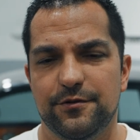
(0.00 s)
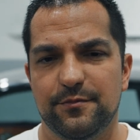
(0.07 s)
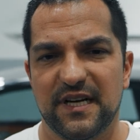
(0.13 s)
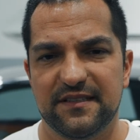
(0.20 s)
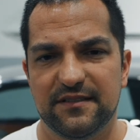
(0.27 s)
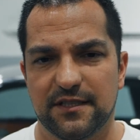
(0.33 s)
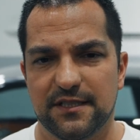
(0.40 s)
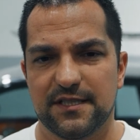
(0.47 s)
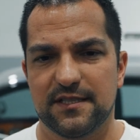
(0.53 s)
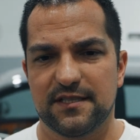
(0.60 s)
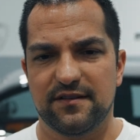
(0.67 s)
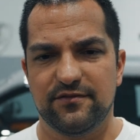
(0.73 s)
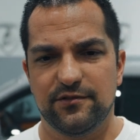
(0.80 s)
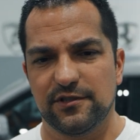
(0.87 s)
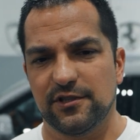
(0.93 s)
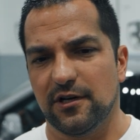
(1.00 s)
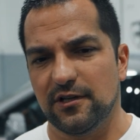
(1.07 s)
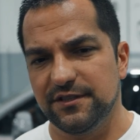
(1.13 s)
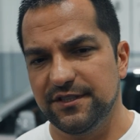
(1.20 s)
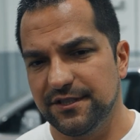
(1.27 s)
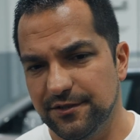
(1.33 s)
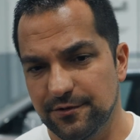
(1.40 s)
and my thoughts since I've owned all
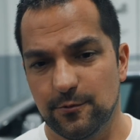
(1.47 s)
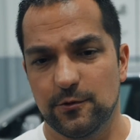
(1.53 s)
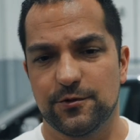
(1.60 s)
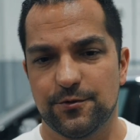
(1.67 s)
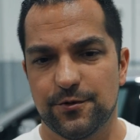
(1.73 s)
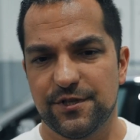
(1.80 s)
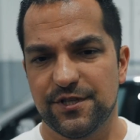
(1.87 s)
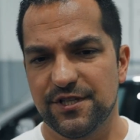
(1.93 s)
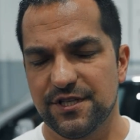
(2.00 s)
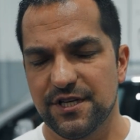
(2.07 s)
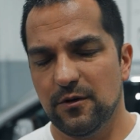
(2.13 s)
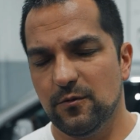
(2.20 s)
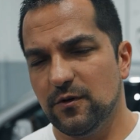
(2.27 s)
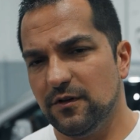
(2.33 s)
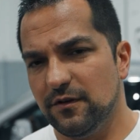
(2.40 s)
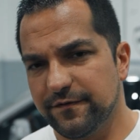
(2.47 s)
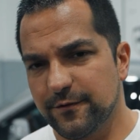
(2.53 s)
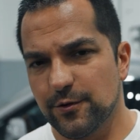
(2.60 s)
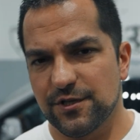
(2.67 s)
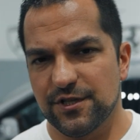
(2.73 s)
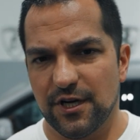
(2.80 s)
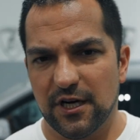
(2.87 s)
the other Rolls Royces. We'll of
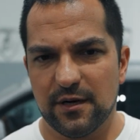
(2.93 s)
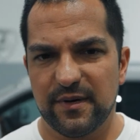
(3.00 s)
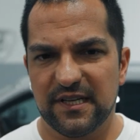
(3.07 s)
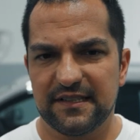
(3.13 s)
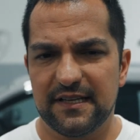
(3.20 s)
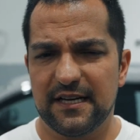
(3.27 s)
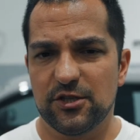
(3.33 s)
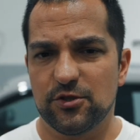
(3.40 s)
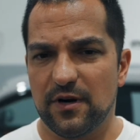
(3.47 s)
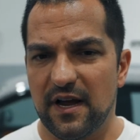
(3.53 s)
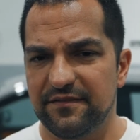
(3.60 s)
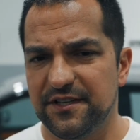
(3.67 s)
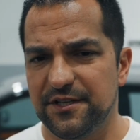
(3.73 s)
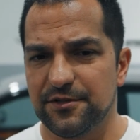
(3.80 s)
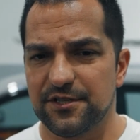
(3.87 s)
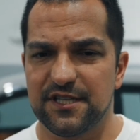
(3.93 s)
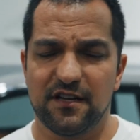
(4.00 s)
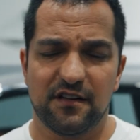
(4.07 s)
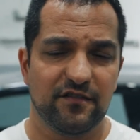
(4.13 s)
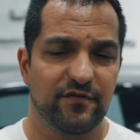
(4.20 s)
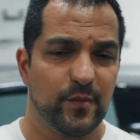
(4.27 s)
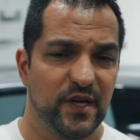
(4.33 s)
course talk about that, driving
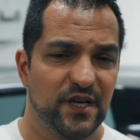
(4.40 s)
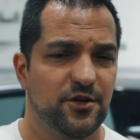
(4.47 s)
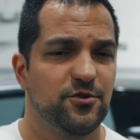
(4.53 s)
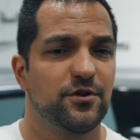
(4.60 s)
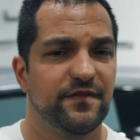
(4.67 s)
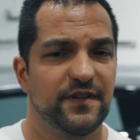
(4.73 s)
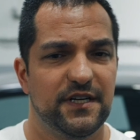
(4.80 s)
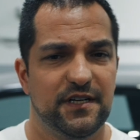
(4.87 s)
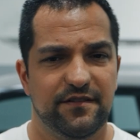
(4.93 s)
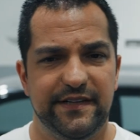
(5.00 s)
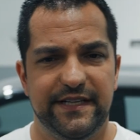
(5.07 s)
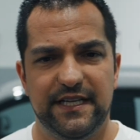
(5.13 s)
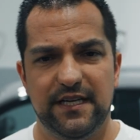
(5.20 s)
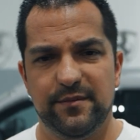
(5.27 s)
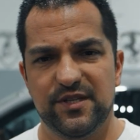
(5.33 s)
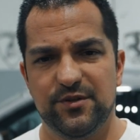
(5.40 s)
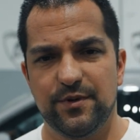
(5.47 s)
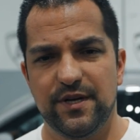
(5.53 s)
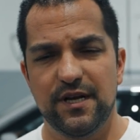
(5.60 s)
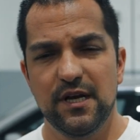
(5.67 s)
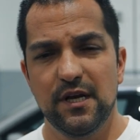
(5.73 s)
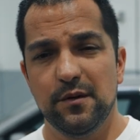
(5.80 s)
yourself, being driven and everything in
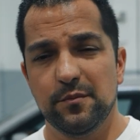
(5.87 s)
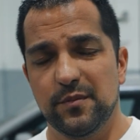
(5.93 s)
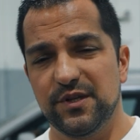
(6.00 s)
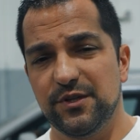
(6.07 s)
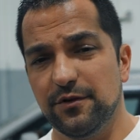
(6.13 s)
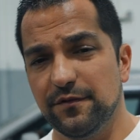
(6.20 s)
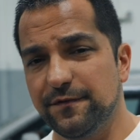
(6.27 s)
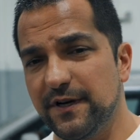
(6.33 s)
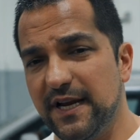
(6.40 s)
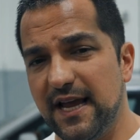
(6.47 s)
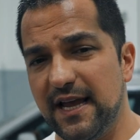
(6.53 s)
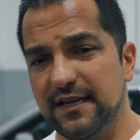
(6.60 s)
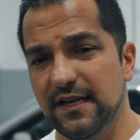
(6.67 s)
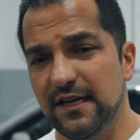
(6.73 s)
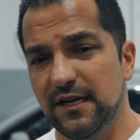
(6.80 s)
between. But don't forget,